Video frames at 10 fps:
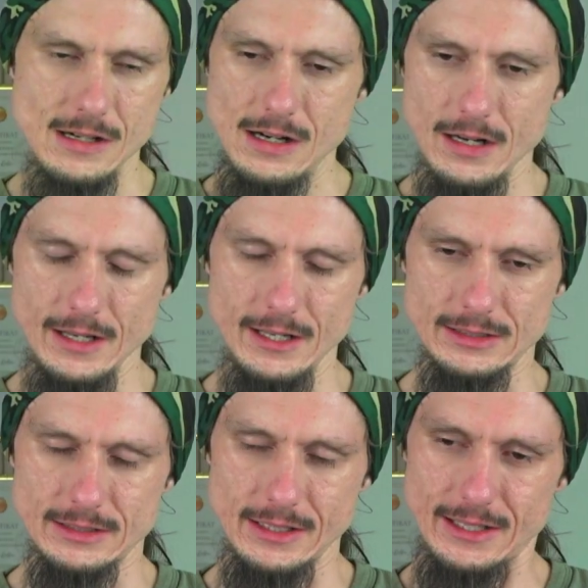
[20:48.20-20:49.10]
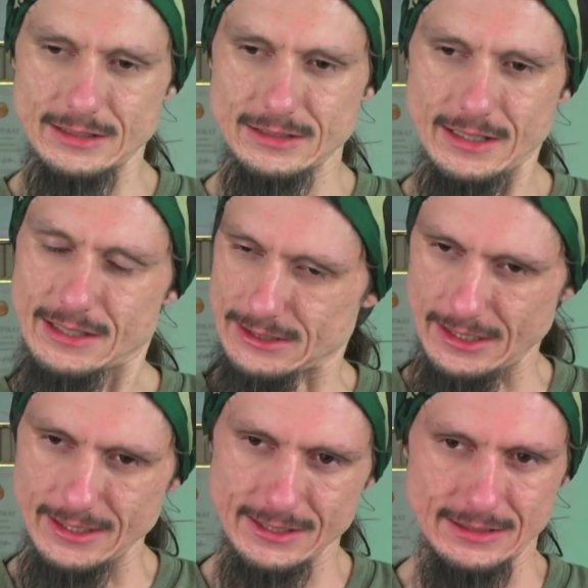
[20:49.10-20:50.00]
as
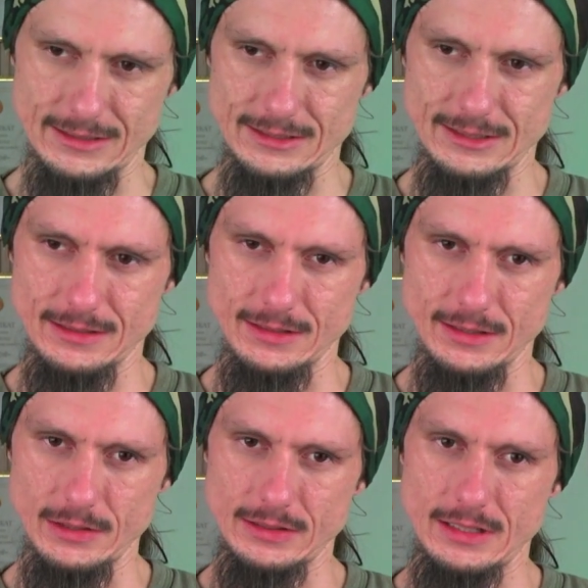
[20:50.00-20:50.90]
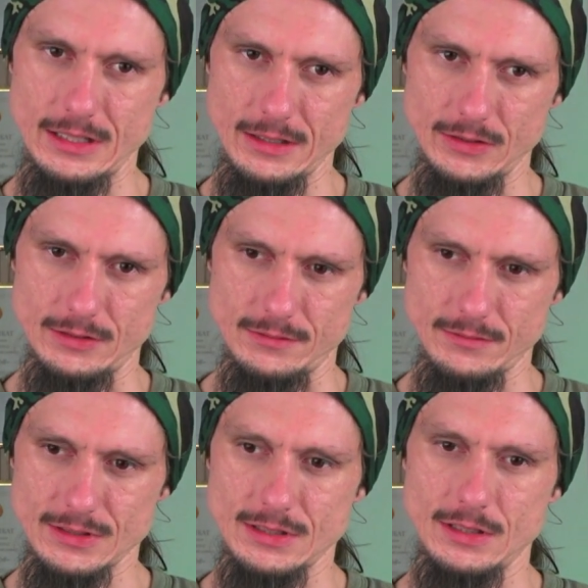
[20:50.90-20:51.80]
signs, as I said, like not cave in,
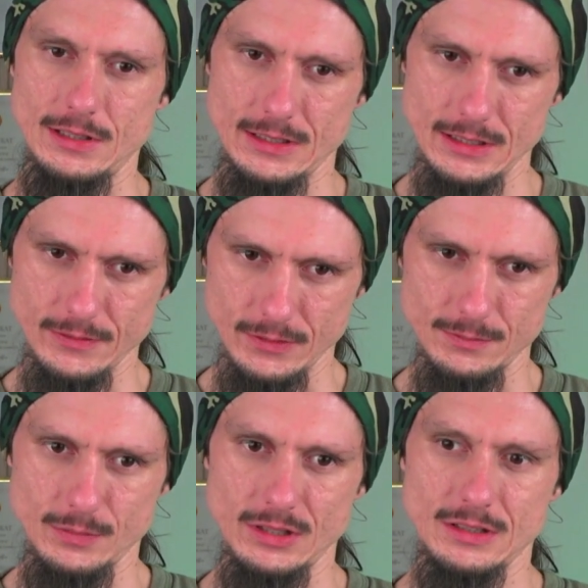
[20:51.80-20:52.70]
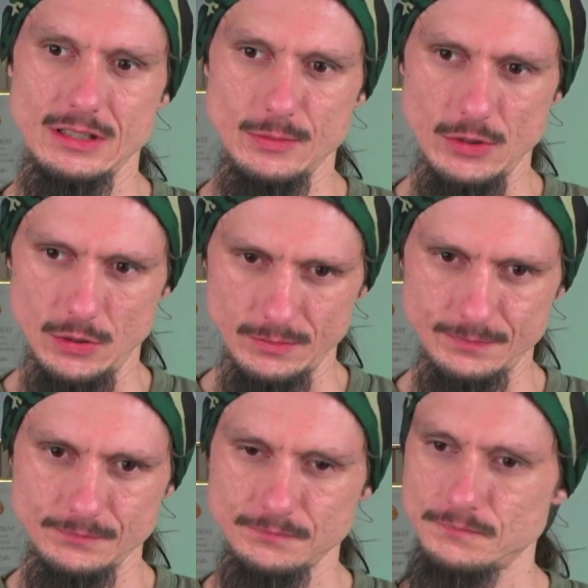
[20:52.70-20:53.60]
just not cave in, but keep going.
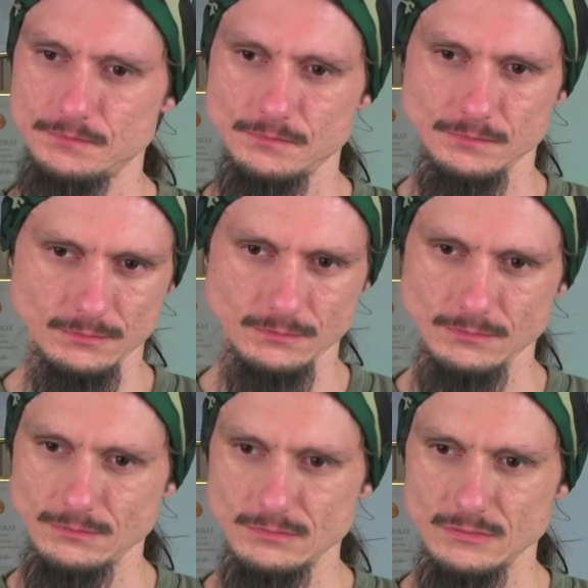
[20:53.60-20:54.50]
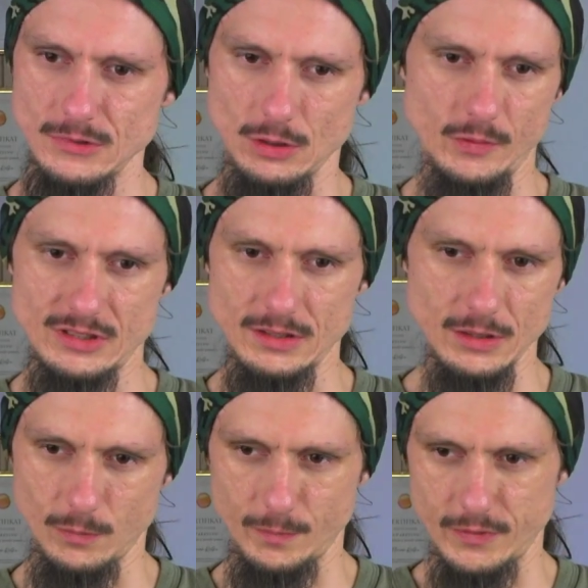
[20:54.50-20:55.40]
And obviously I
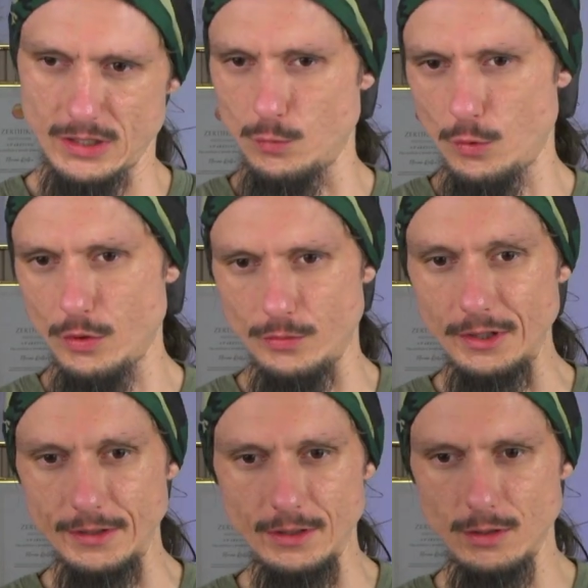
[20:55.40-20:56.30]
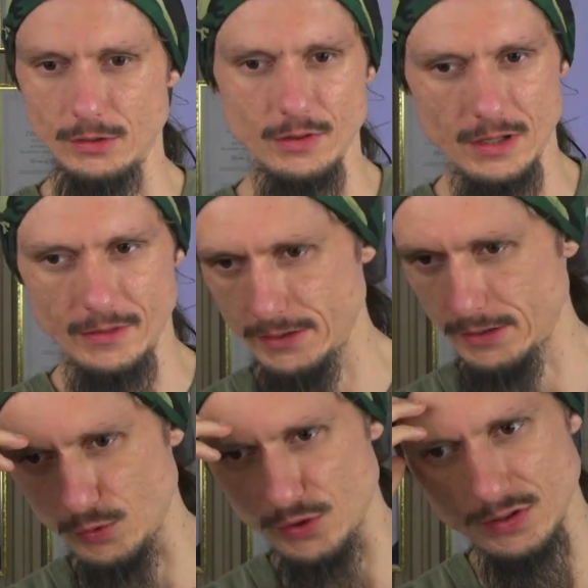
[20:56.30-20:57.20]
could fucking work right now, but on the other hand, I
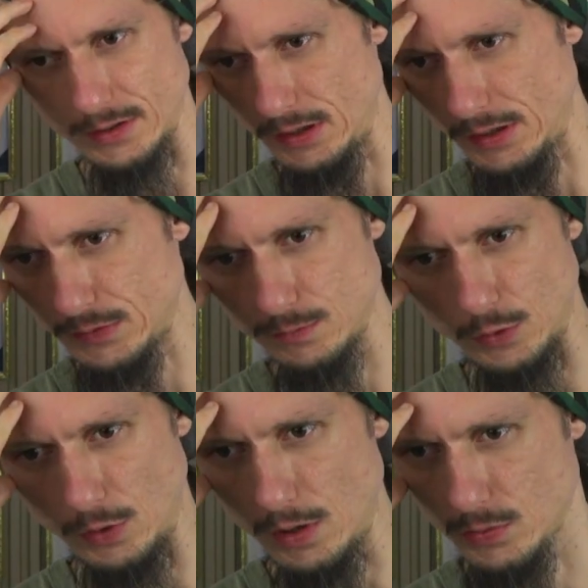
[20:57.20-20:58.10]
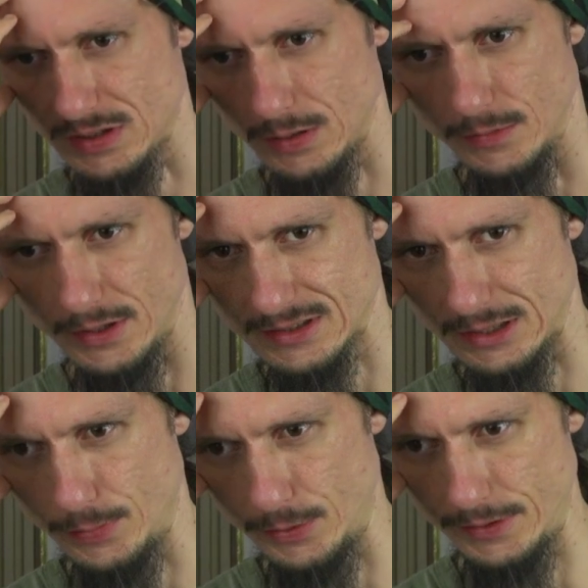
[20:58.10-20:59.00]
would just love to talk to somebody at
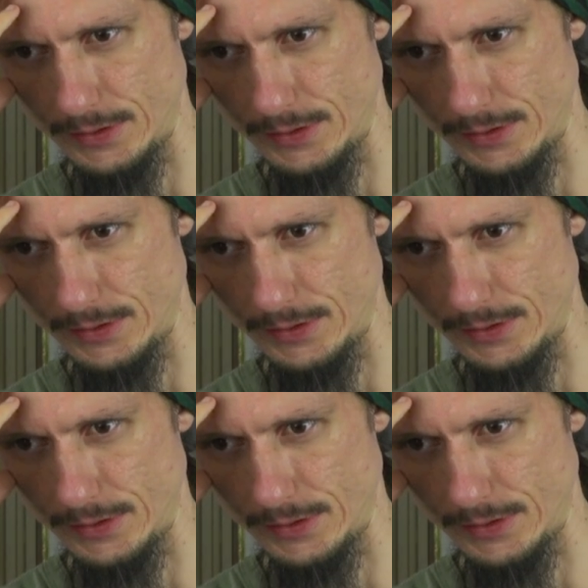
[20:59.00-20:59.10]
some point.